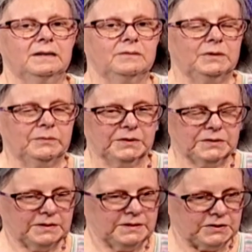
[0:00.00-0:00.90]
we
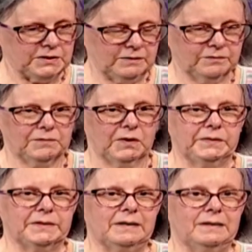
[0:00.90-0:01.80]
want a digital
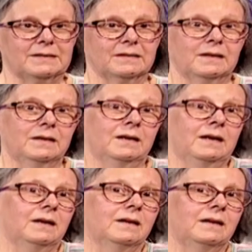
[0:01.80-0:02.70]
font. And I said,
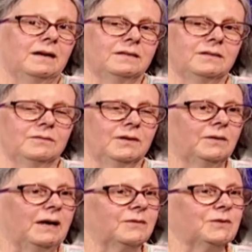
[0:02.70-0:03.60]
I don't
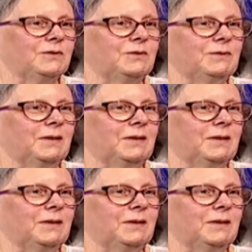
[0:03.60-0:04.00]
know how to do